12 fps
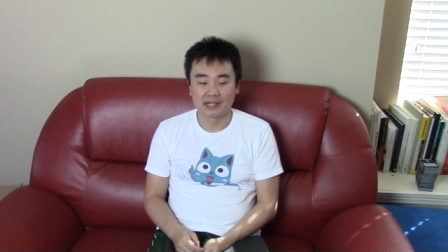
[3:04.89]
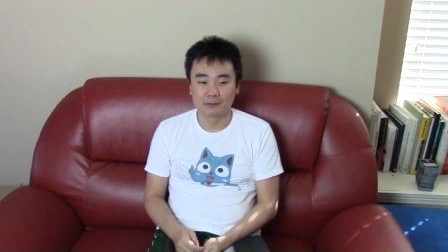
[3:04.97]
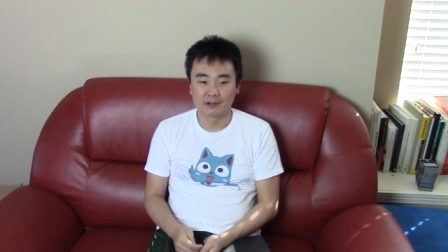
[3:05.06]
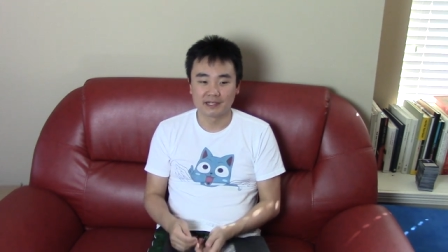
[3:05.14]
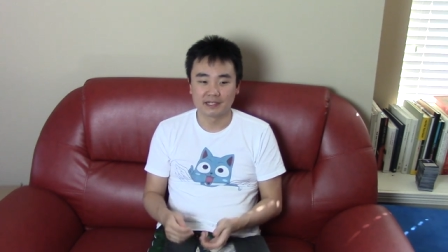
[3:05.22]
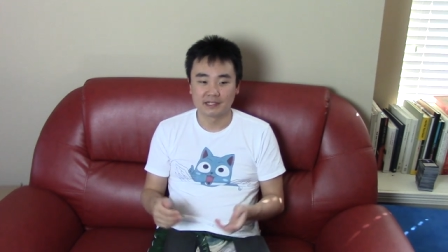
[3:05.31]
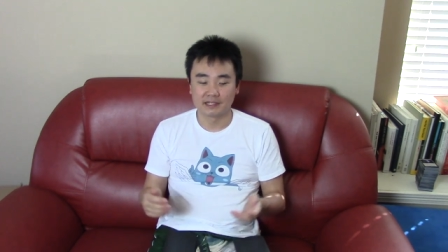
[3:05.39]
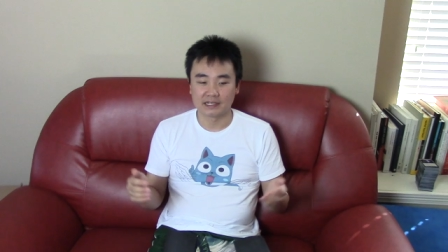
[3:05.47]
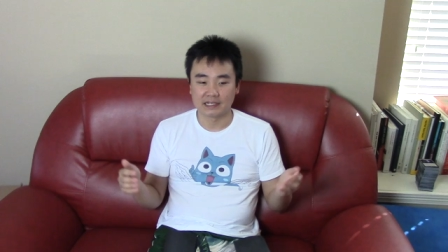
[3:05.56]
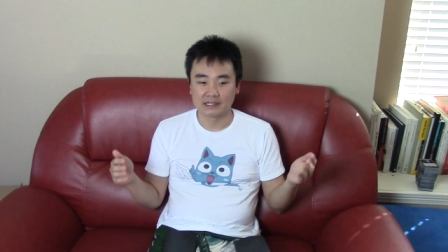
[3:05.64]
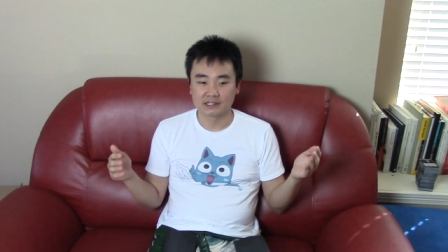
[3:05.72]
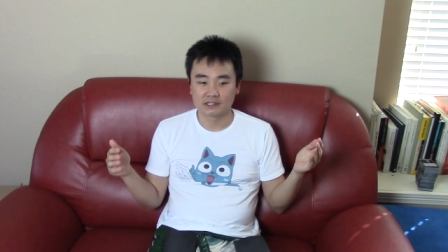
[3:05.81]
I wanted
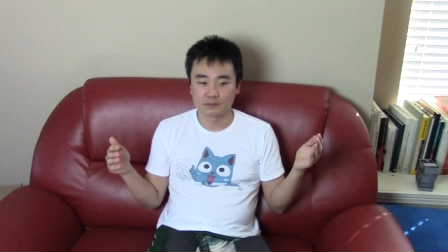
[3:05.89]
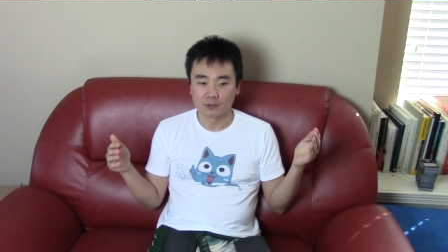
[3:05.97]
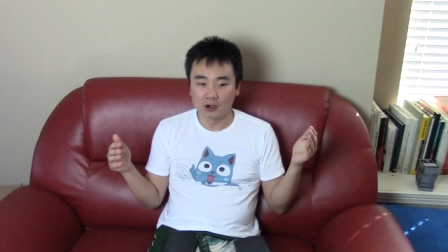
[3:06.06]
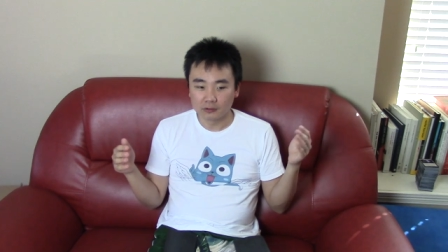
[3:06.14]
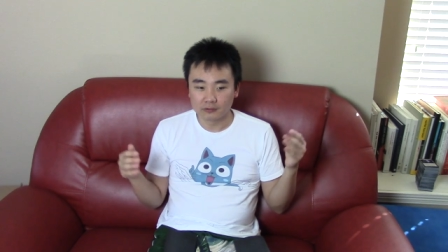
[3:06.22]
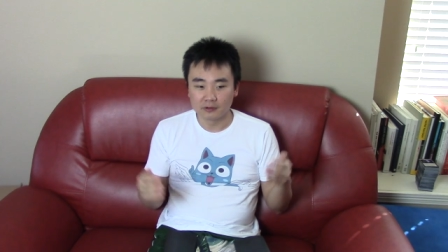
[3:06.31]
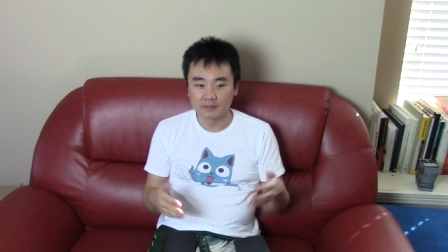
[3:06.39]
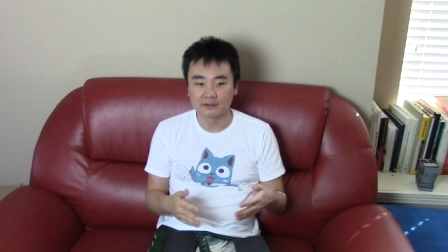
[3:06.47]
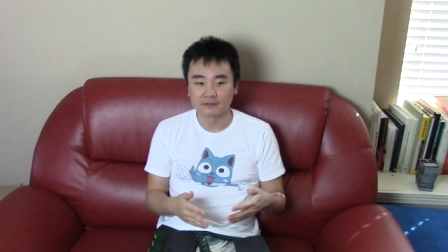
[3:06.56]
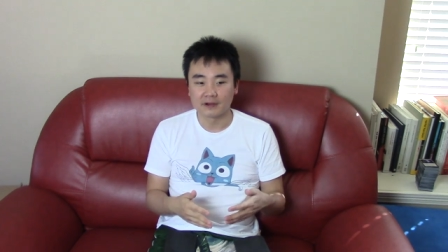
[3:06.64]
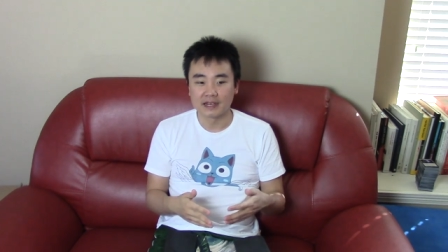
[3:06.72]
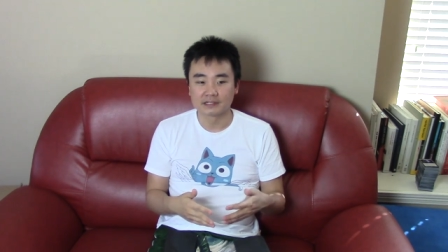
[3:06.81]
a small group
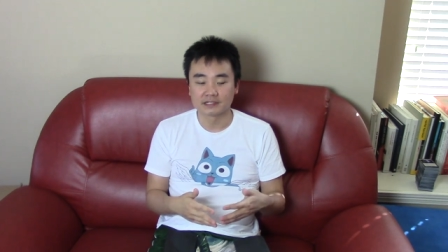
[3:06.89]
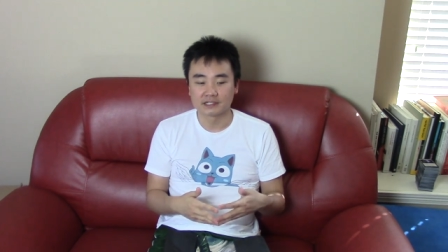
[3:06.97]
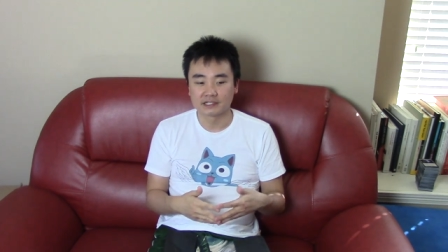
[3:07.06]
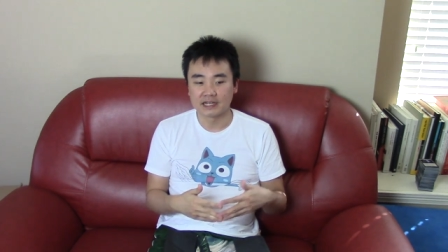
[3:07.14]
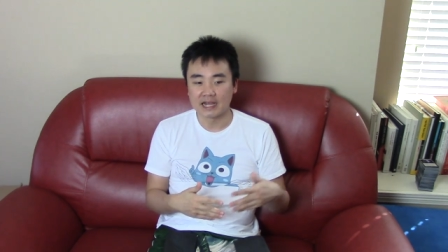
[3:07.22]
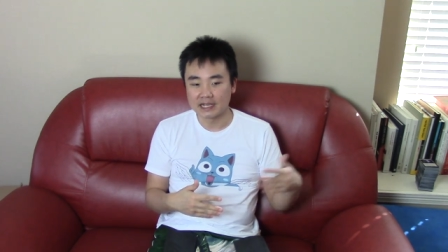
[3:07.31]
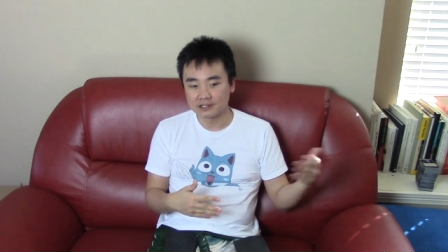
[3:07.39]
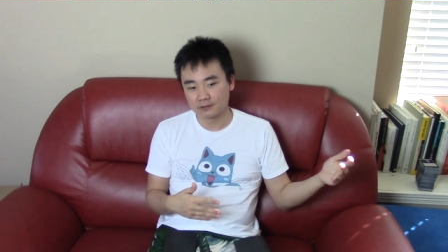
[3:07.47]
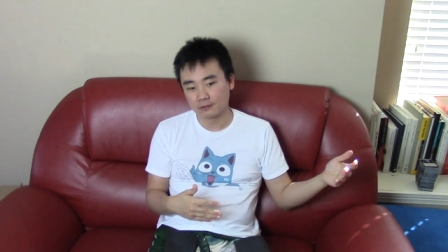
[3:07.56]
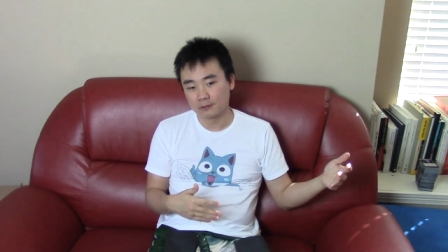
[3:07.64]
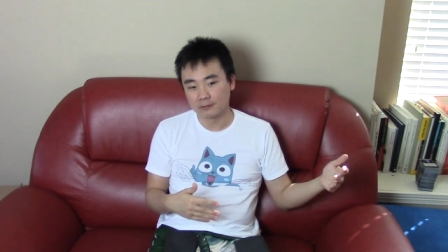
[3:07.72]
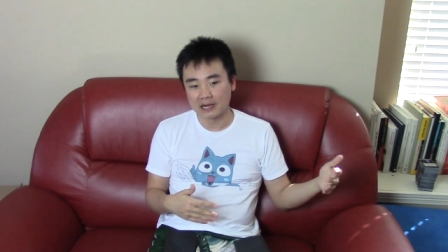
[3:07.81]
of friends because in high
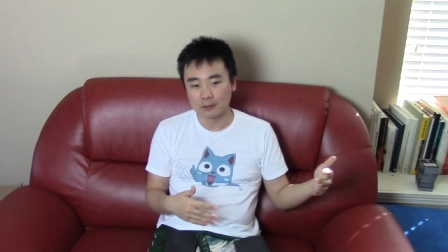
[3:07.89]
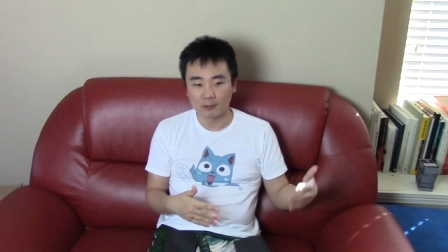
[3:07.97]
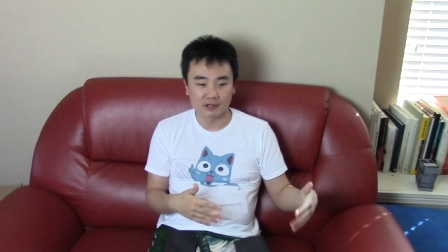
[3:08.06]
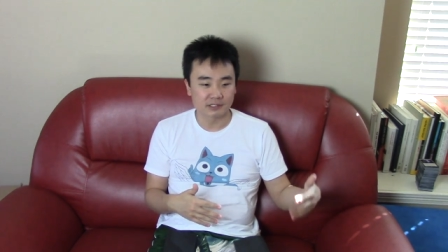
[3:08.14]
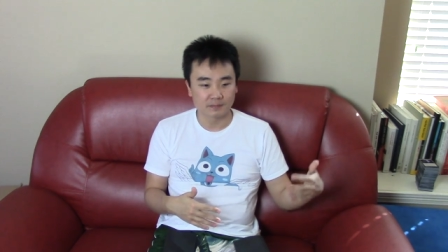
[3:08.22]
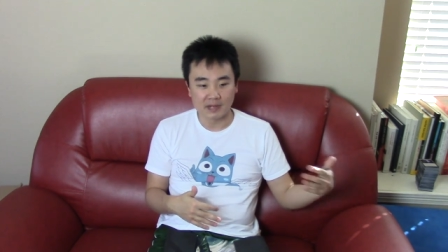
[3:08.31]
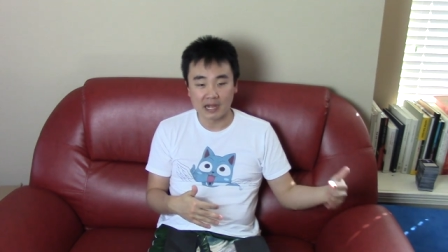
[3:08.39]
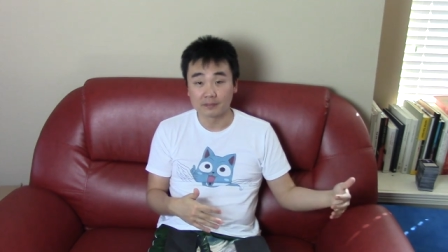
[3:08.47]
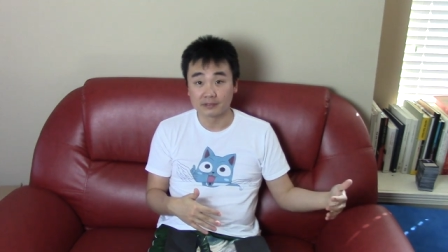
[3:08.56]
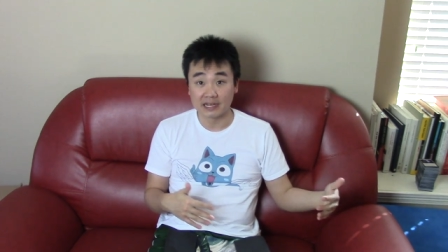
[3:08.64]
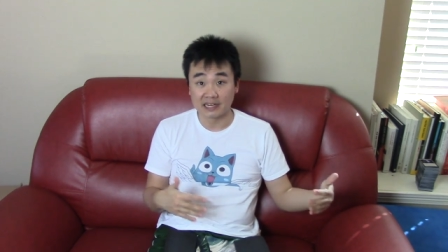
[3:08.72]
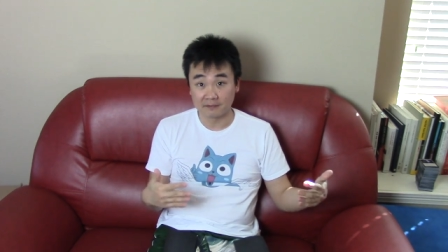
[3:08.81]
school, when I wasn't
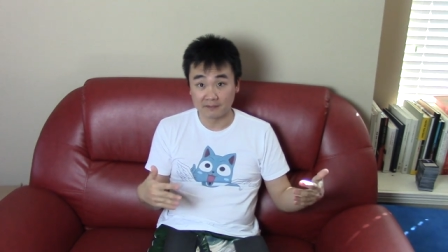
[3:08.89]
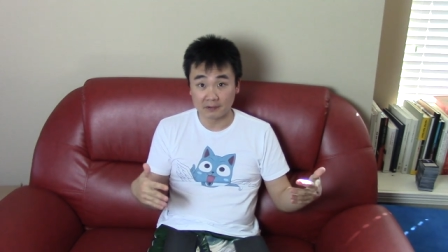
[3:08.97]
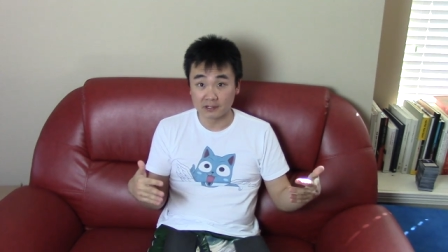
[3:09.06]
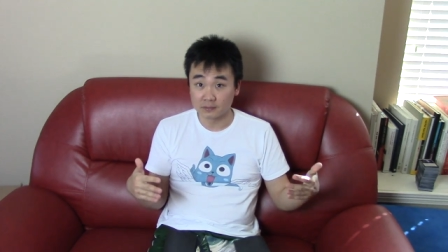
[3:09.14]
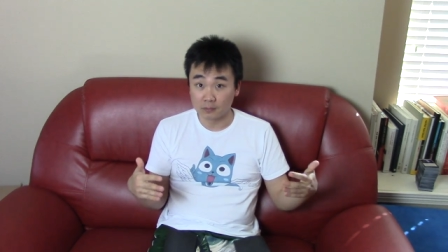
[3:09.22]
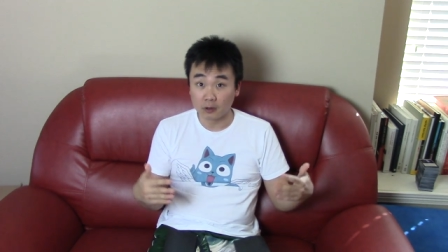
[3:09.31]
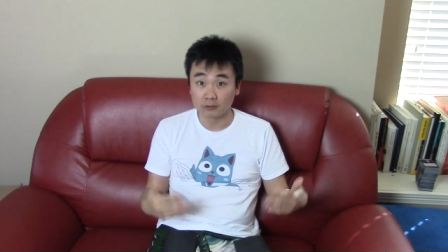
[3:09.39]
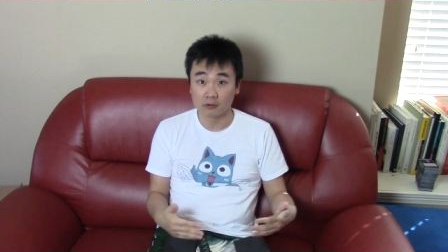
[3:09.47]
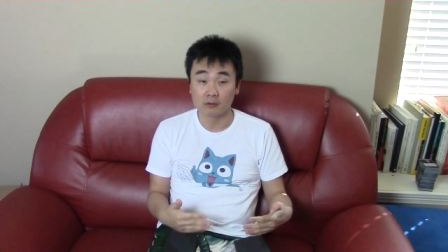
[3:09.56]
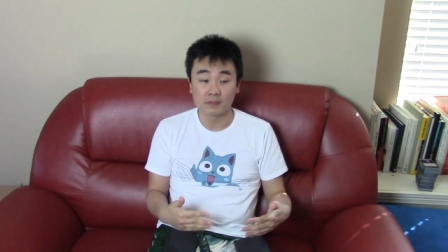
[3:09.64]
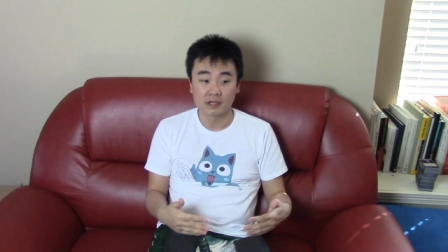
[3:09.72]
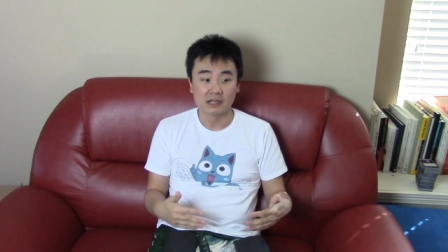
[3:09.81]
popular, I had a very small
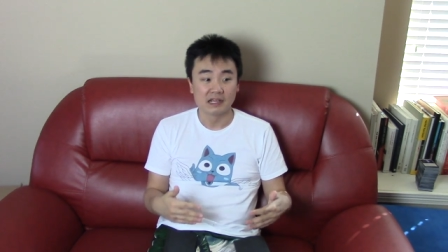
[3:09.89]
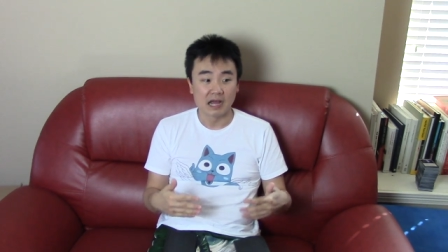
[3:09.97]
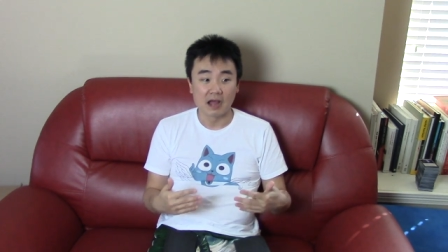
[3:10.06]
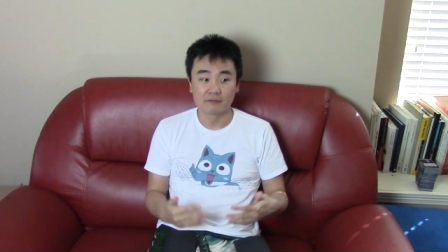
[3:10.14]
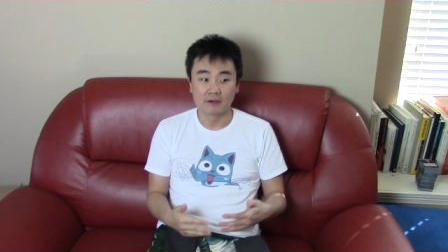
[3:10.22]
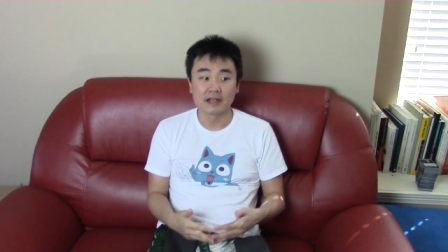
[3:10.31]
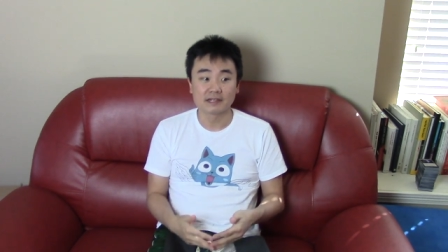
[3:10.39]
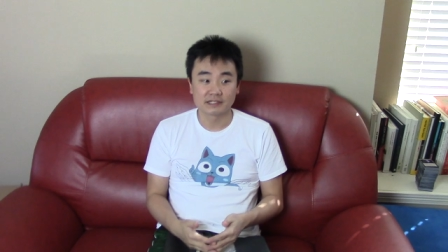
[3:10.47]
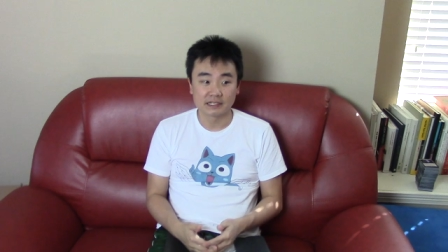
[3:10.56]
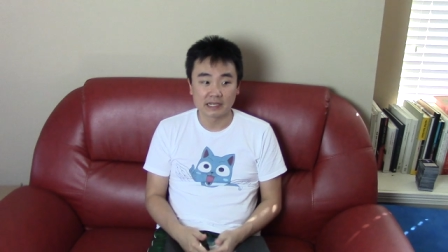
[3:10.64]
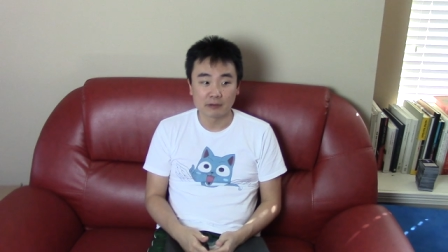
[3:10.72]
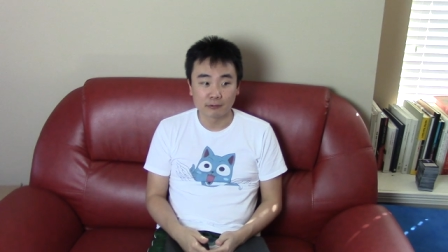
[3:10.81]
group of friends,
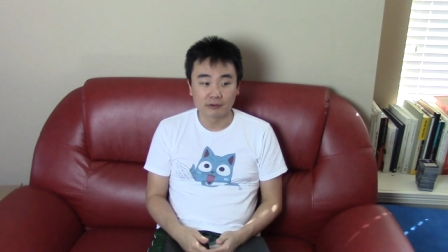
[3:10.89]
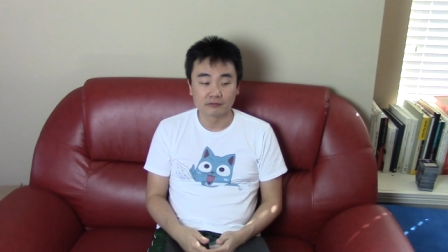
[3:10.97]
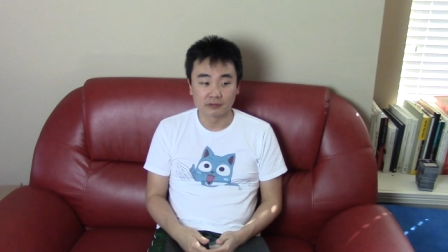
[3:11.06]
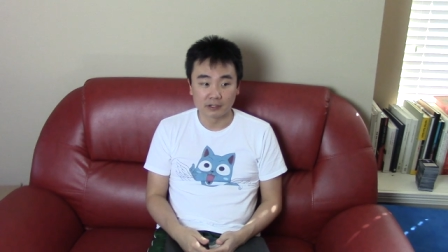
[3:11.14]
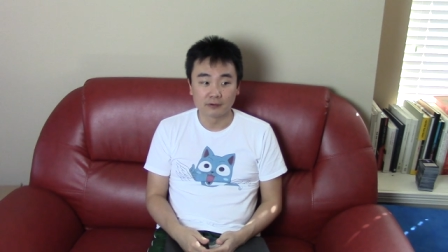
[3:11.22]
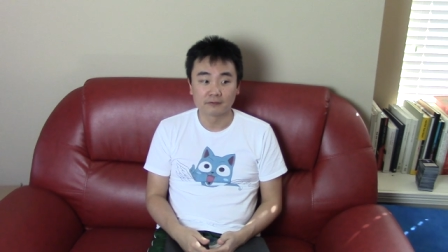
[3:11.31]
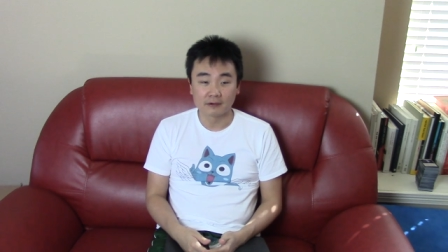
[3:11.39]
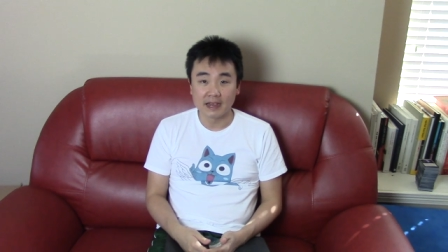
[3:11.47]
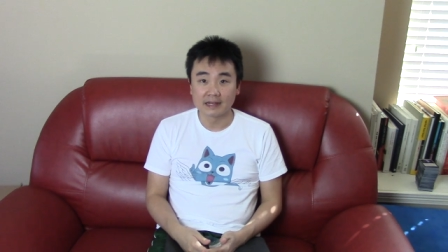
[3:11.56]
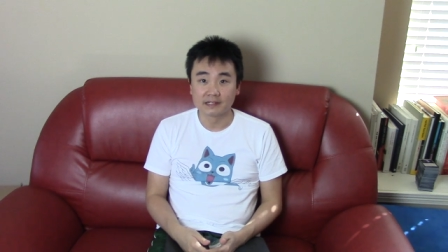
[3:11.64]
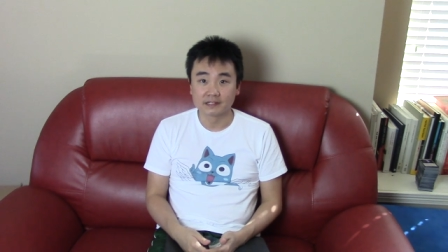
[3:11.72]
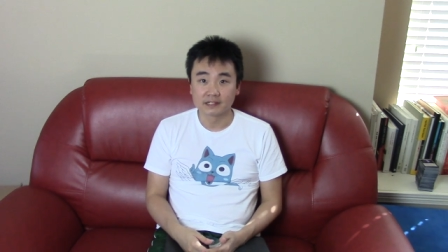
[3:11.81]
and they were real
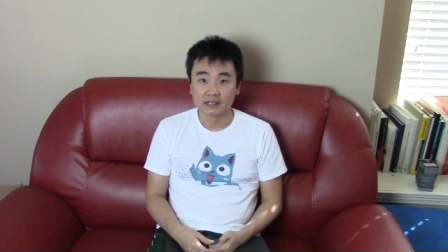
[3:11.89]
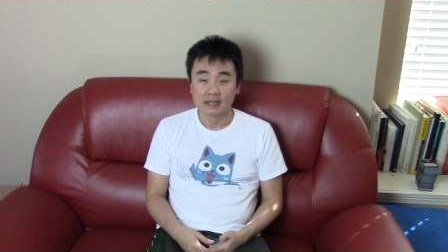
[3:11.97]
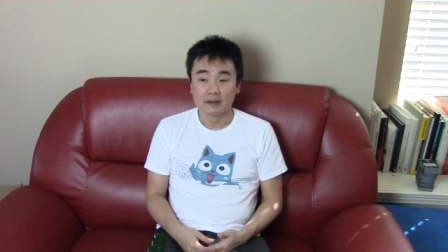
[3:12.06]
friends.